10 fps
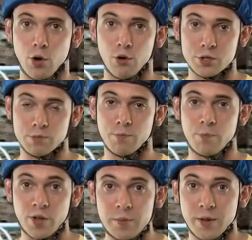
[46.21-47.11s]
awesome
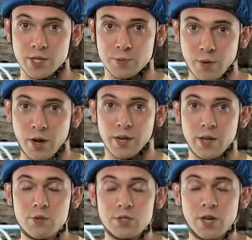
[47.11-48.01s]
BMX bike.
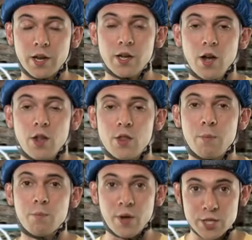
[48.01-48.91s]
It was like the
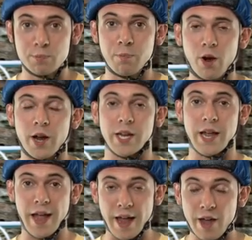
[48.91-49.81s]
best bike
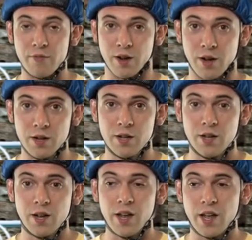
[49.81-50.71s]
ever.
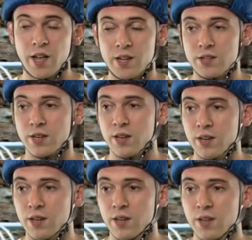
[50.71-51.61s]
And
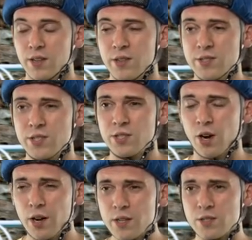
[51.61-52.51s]
there's this
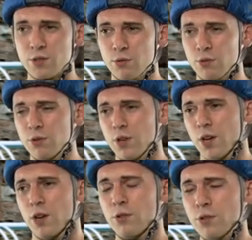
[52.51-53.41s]
guy at school
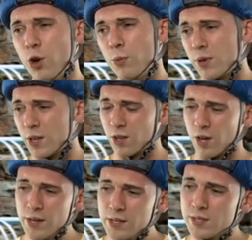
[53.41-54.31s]
who nobody
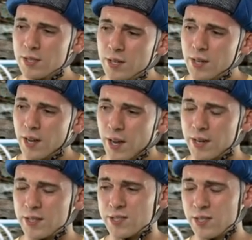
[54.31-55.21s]
likes.
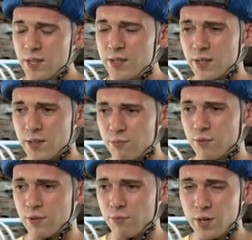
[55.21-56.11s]
And he said he
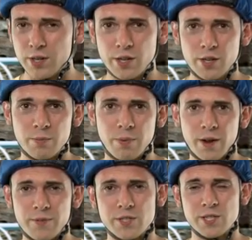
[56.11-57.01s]
really needed a
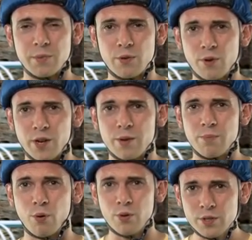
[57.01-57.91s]
bike for something really
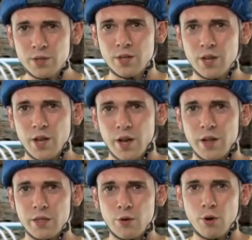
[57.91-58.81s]
important.
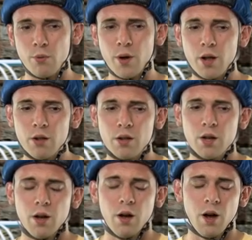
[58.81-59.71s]
I thought, well,
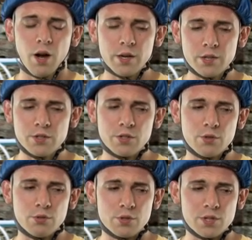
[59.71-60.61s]
I could
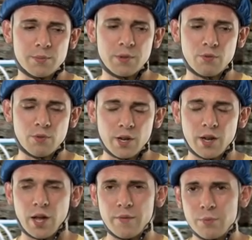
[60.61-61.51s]
do something really
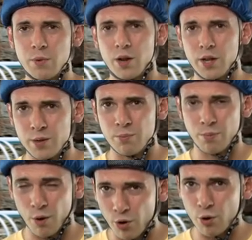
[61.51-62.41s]
loving by letting him
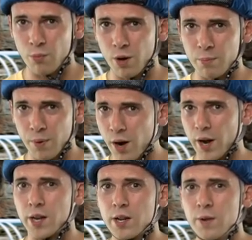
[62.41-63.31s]
borrow my
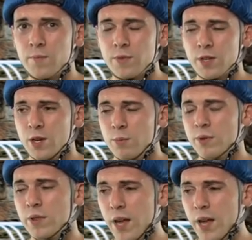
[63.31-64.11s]
bike. But